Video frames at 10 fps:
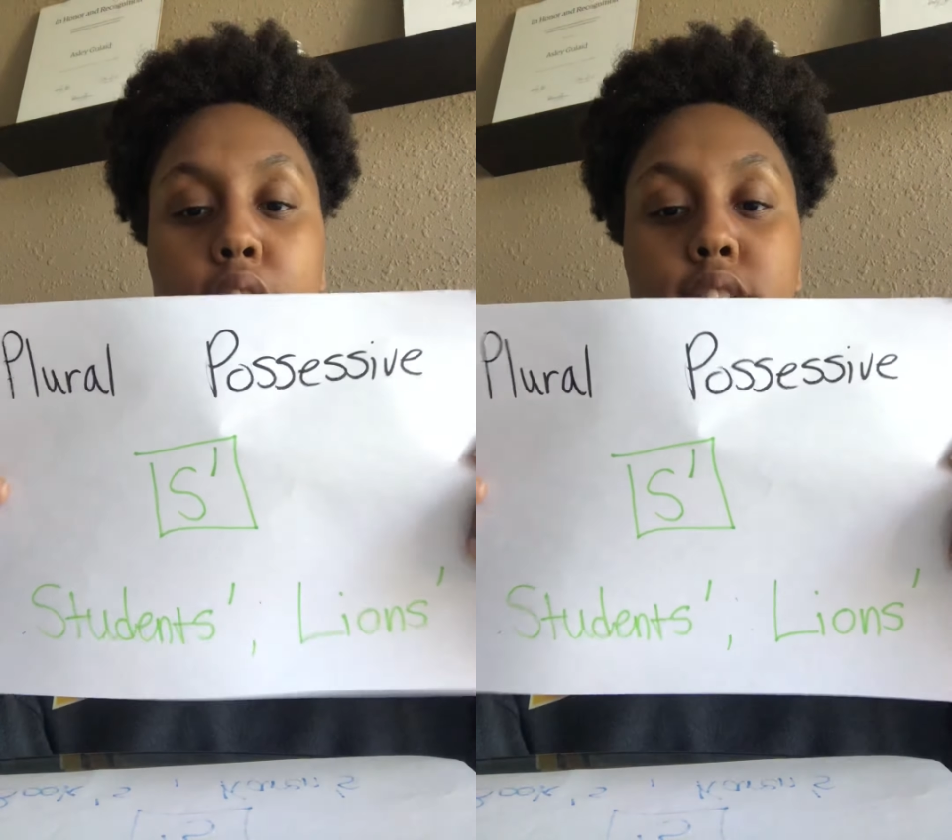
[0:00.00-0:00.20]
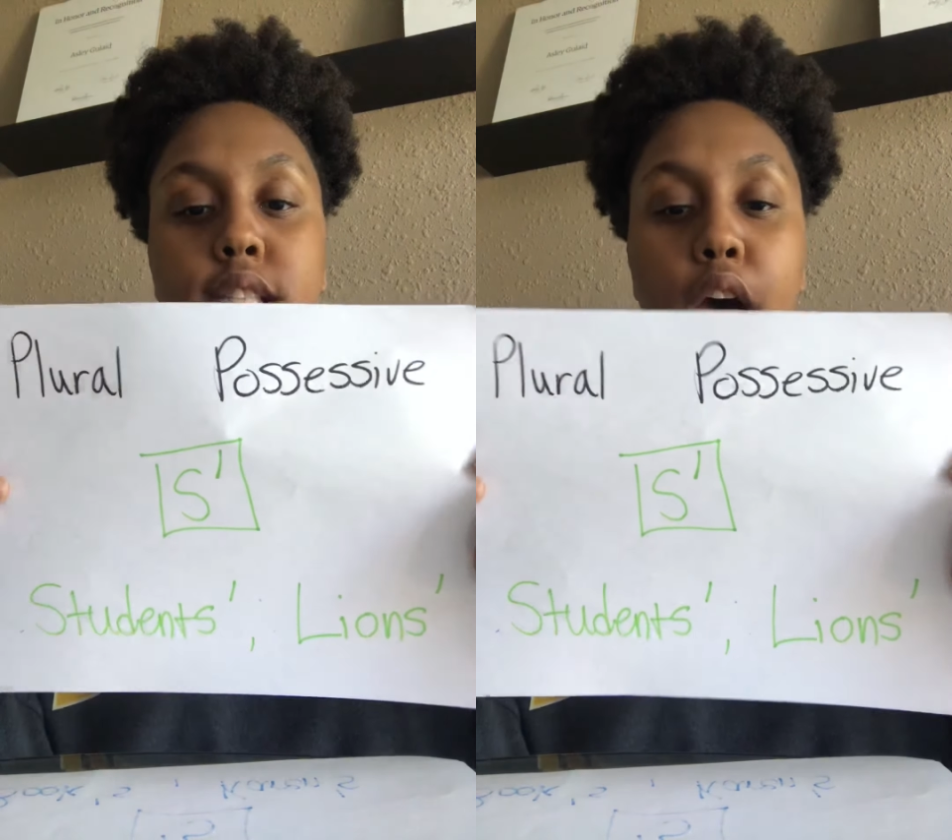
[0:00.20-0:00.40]

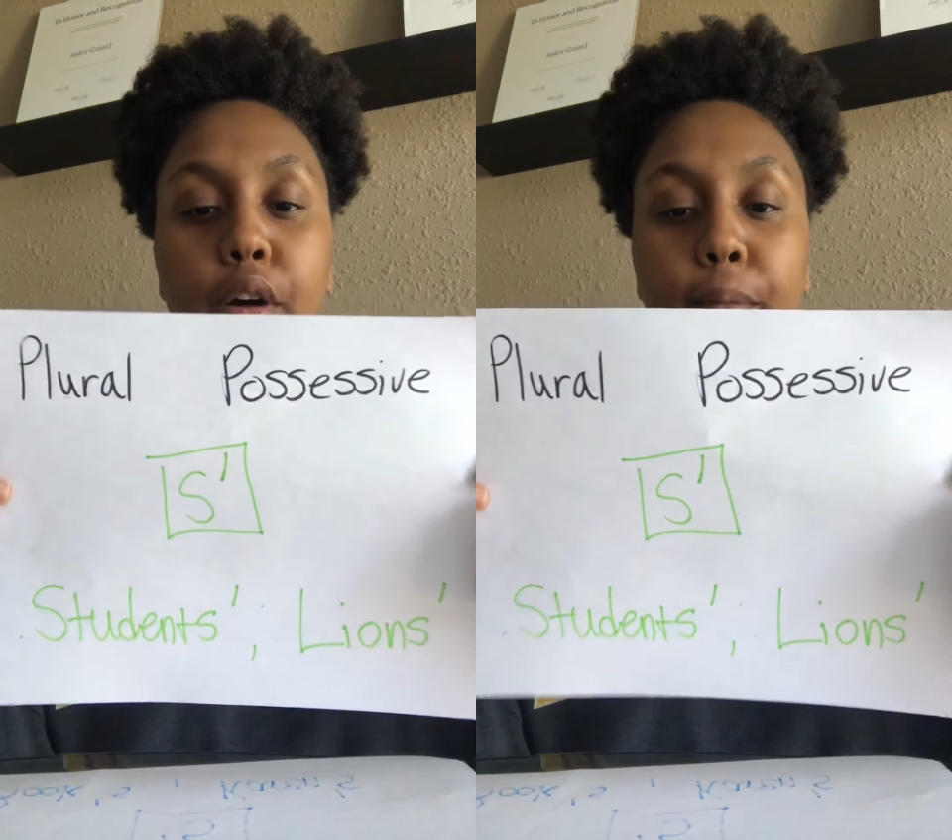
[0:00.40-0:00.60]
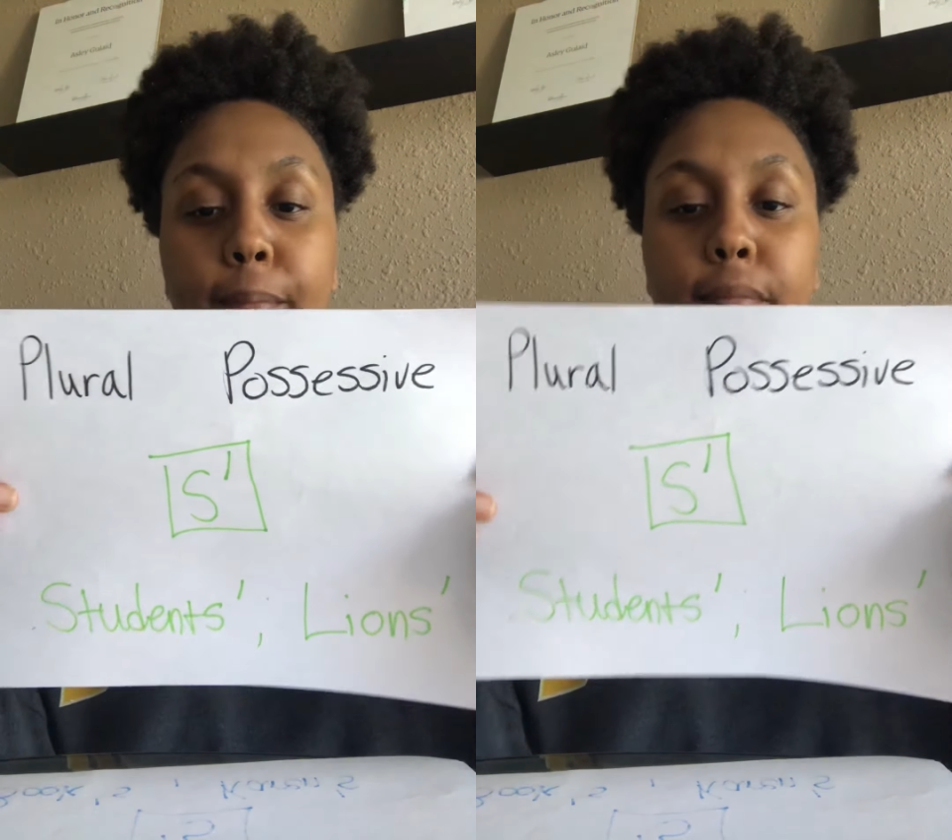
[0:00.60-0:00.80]

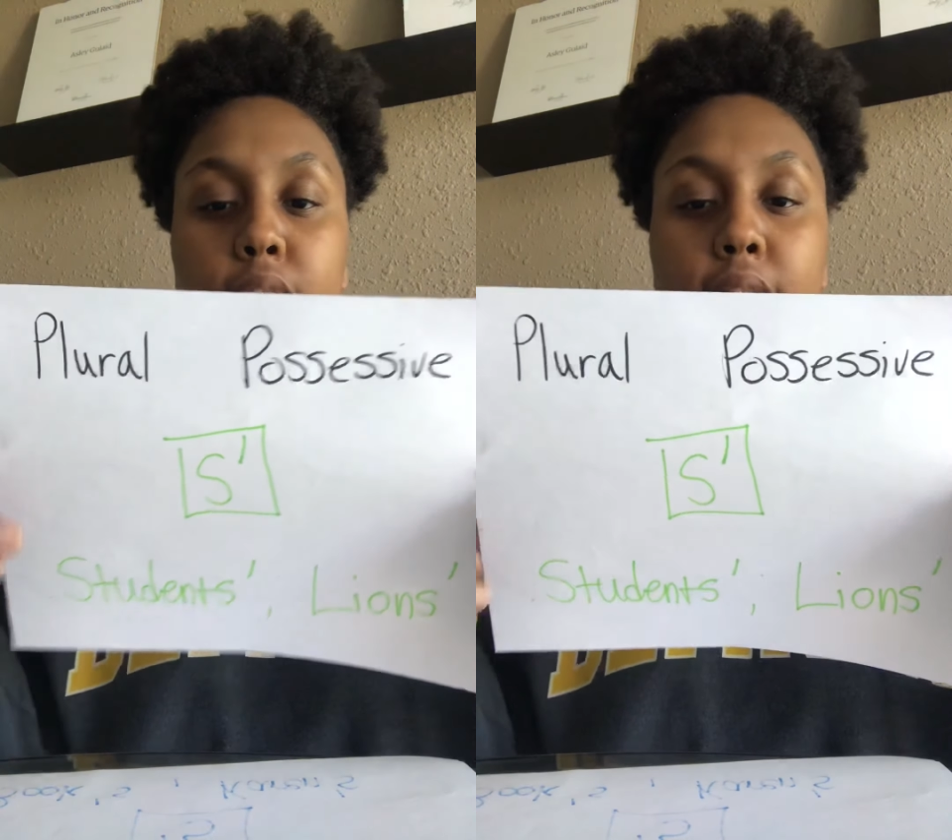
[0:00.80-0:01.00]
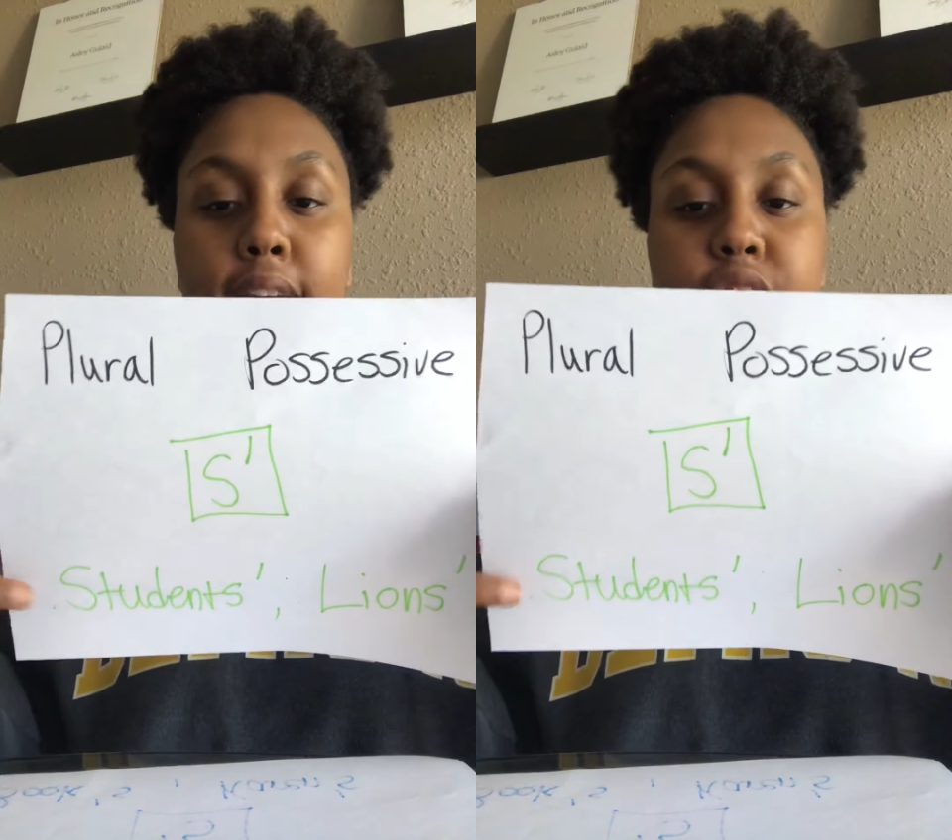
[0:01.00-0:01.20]
So,
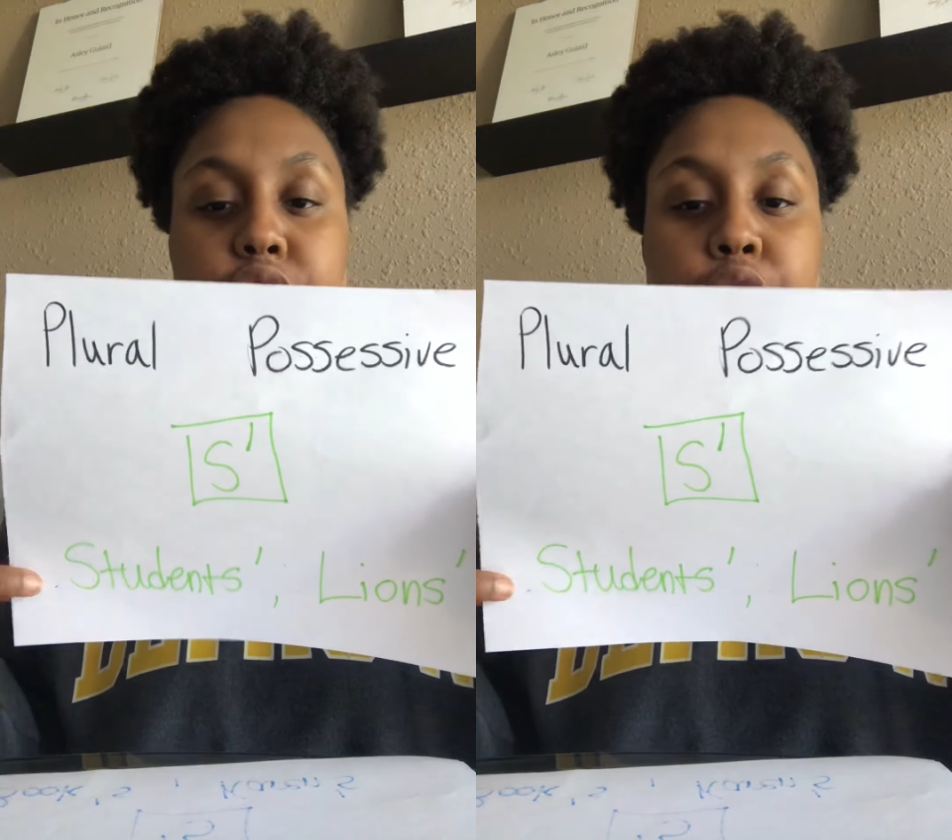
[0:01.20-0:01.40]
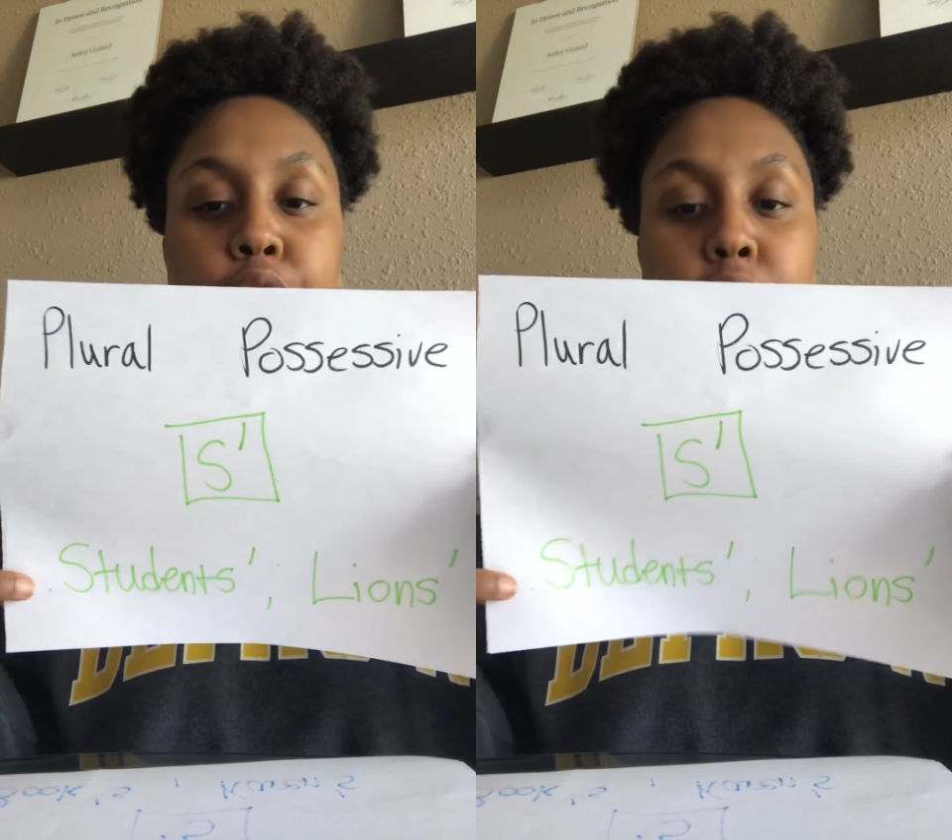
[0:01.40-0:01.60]
like
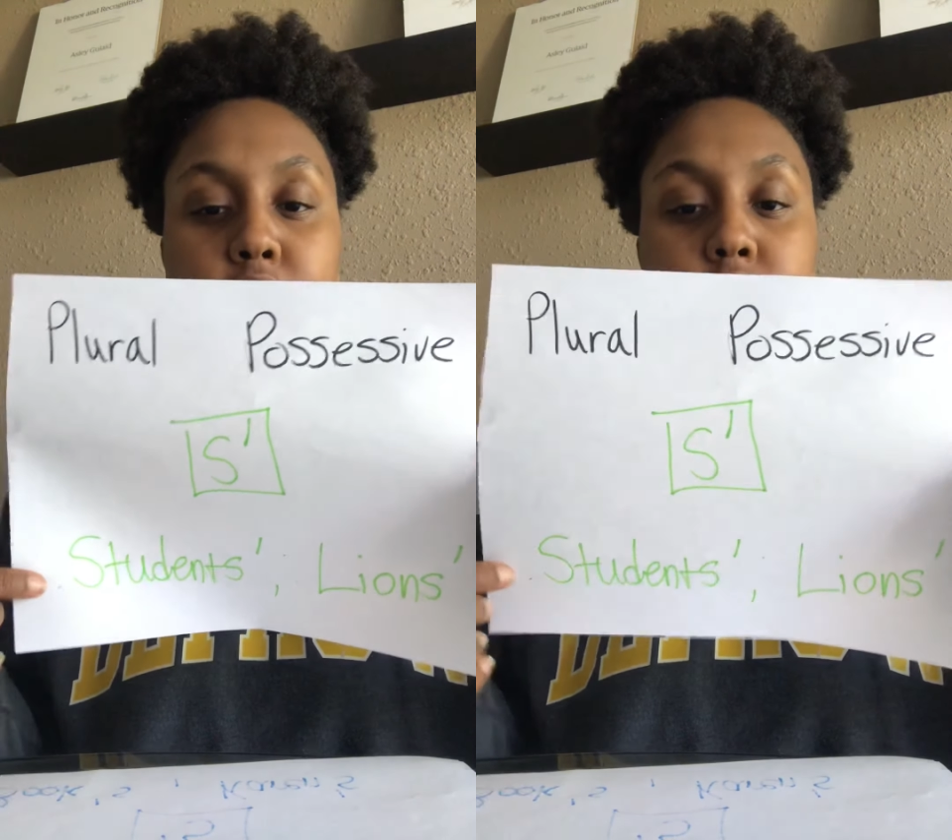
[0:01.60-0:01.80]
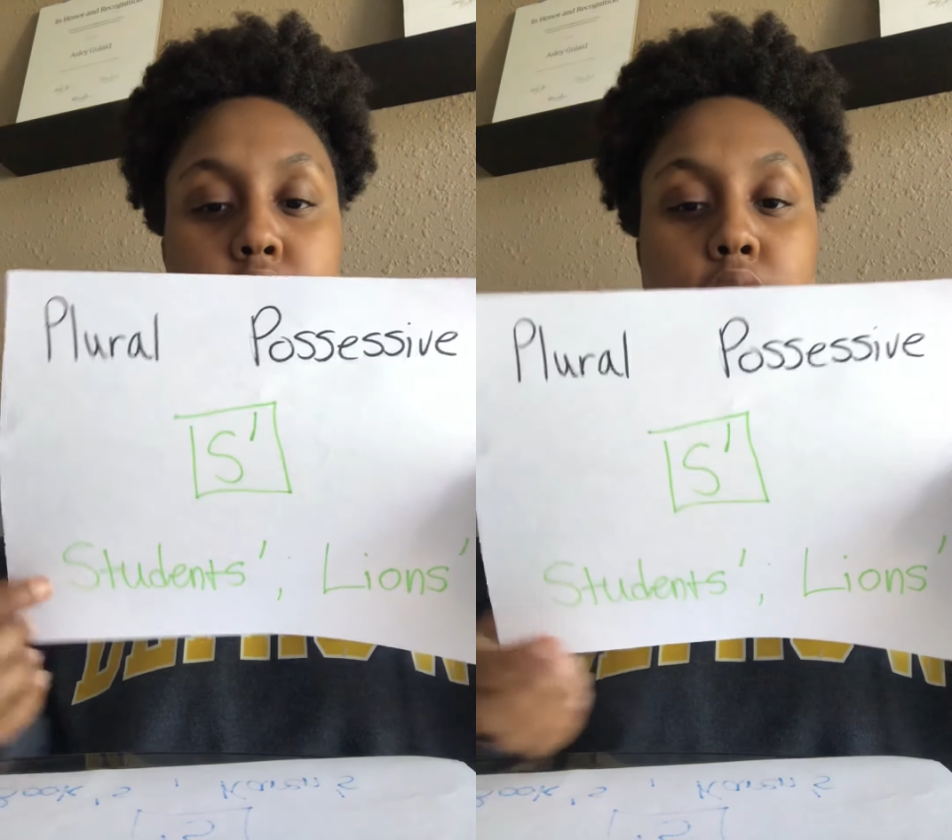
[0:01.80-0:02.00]

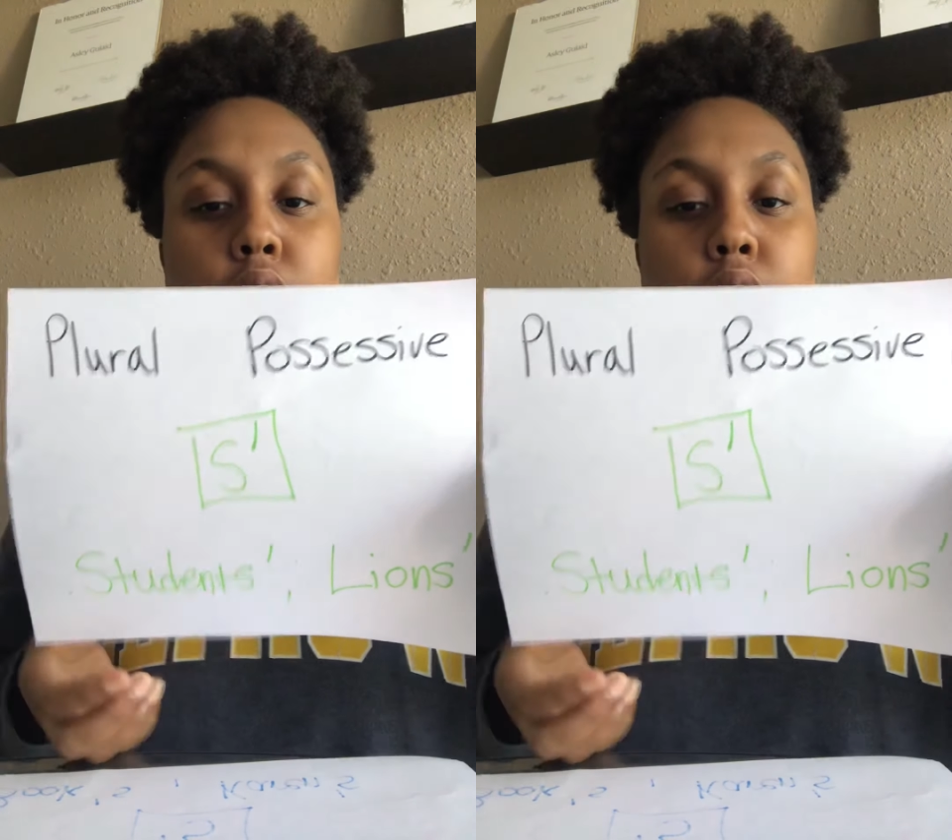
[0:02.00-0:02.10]
students,